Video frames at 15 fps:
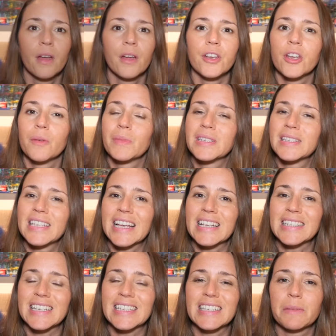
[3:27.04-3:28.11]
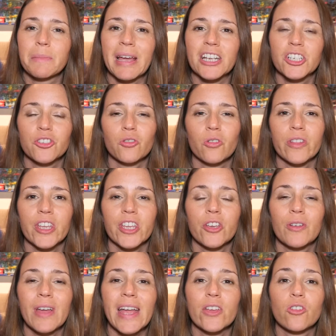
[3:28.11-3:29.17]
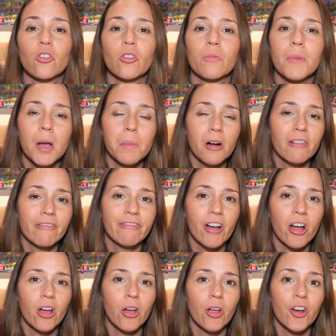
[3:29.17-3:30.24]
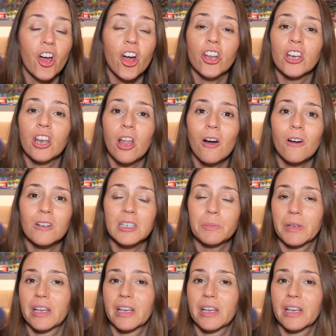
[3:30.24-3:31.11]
Number 6 is to make sure that you get your mobile phone unlocked,